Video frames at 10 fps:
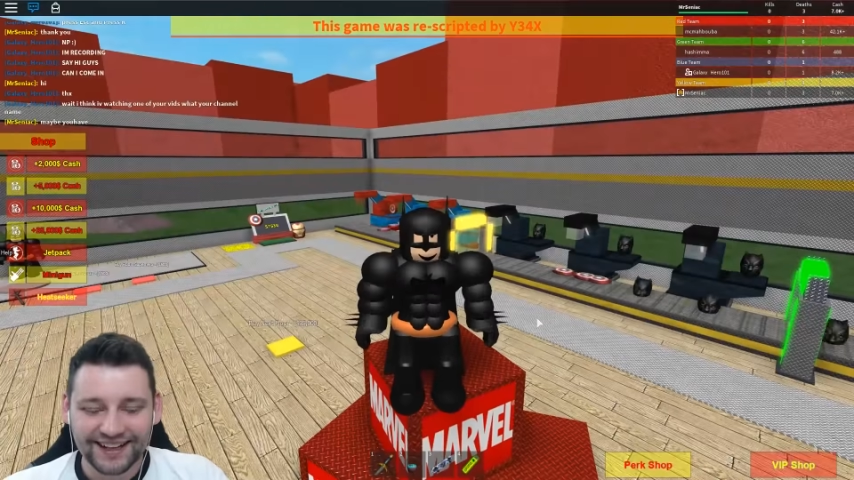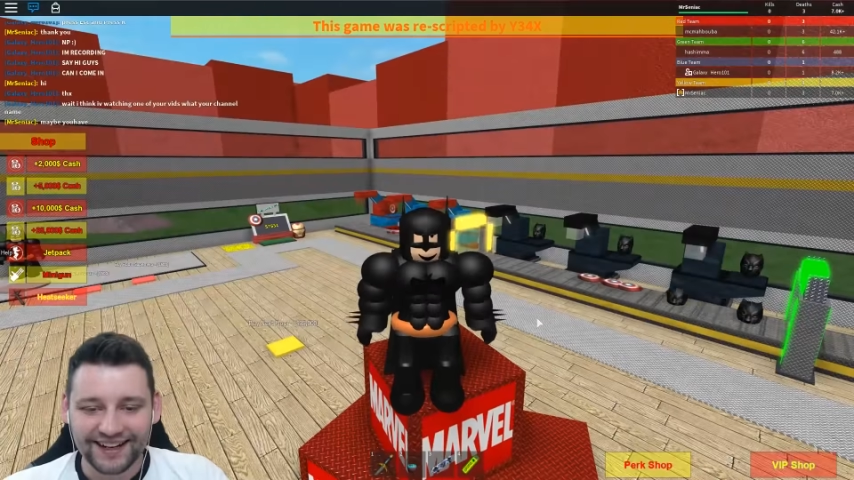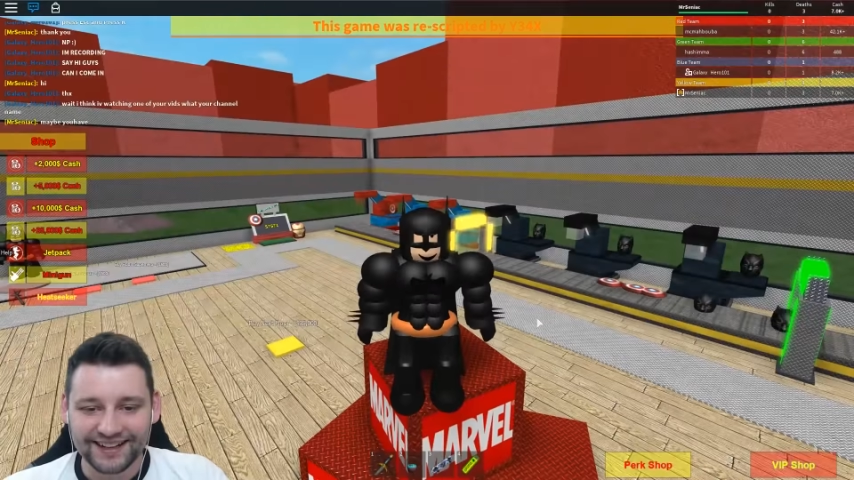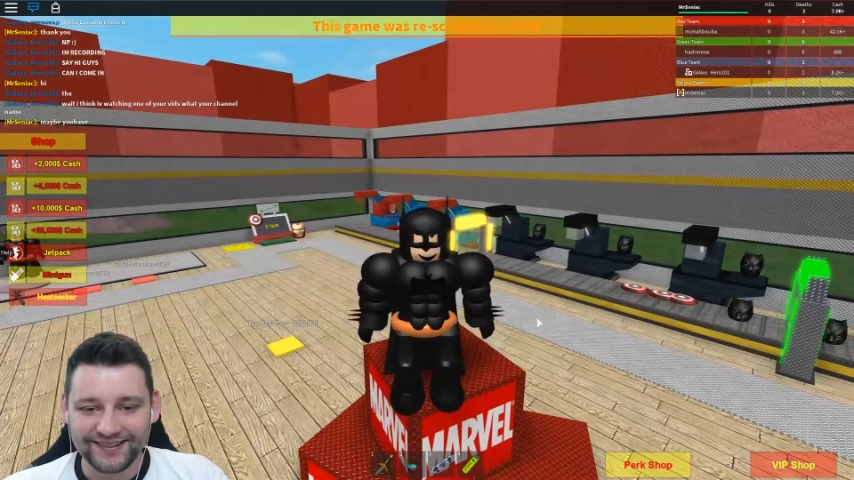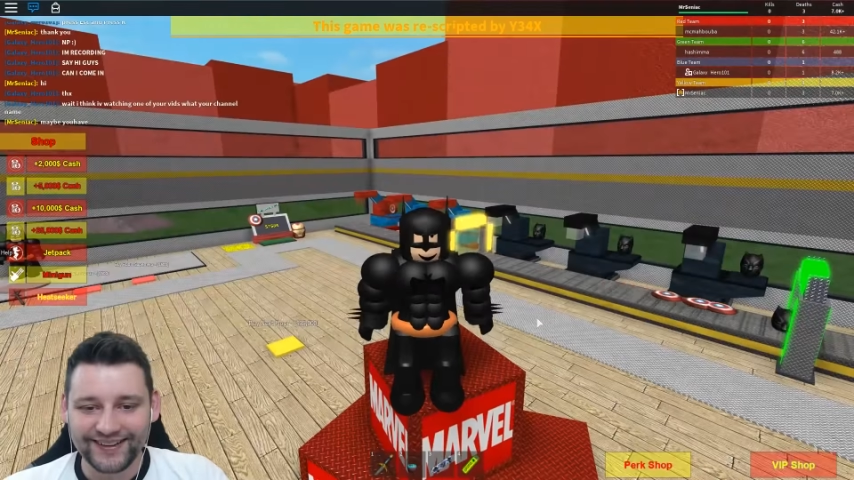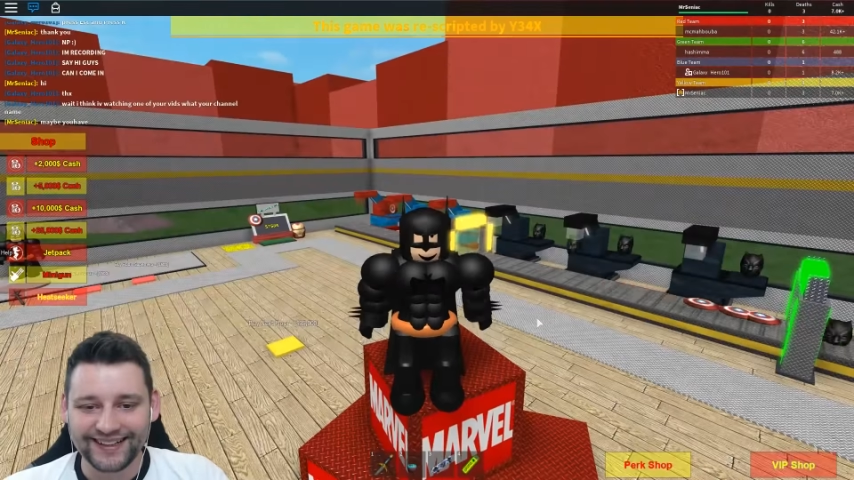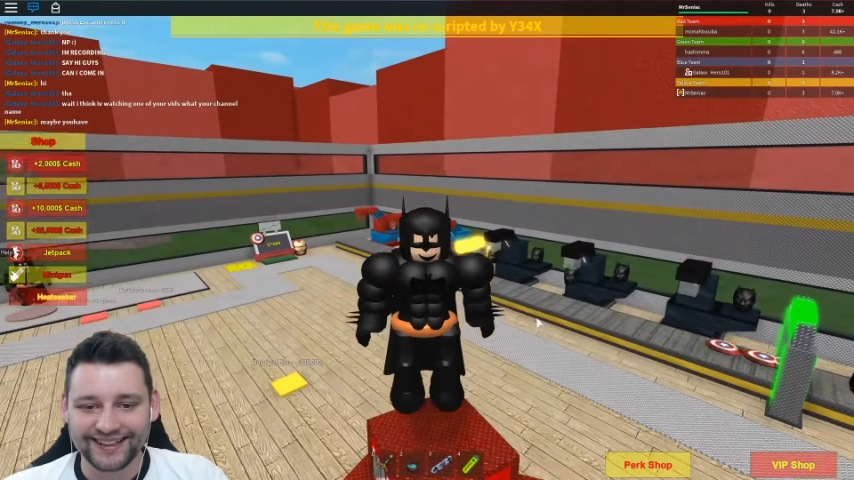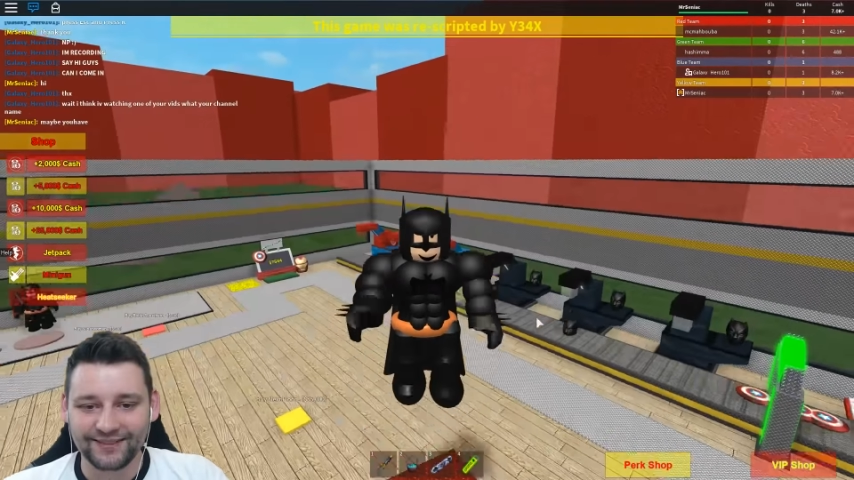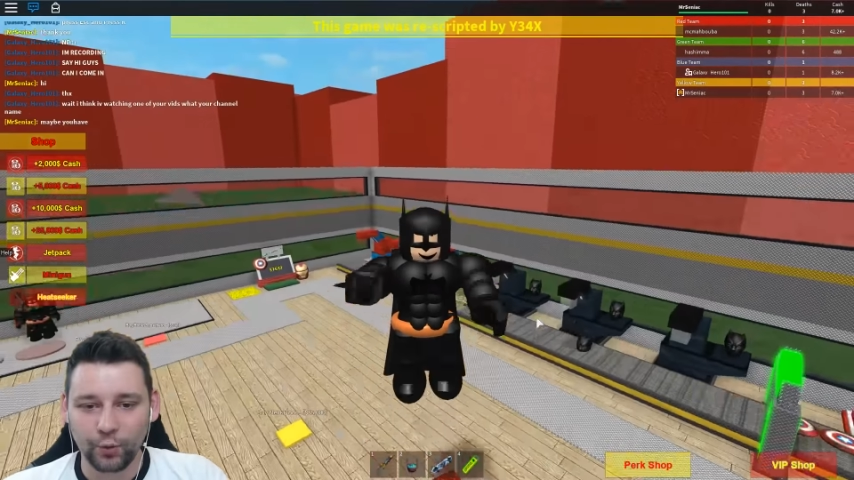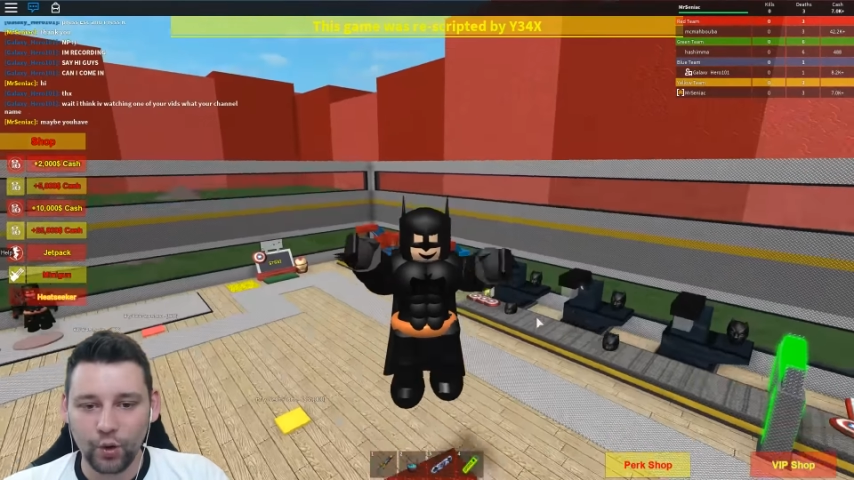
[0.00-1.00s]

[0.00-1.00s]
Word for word: Look at me.